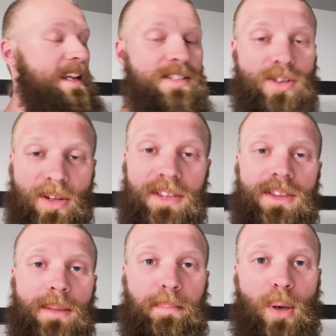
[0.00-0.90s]
saw that
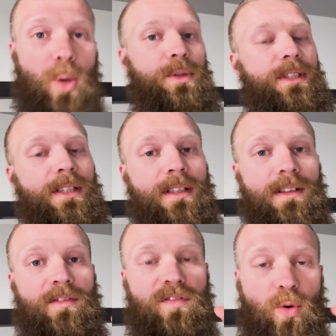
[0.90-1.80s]
the bolt
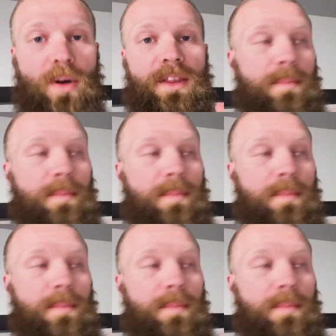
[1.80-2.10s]
for the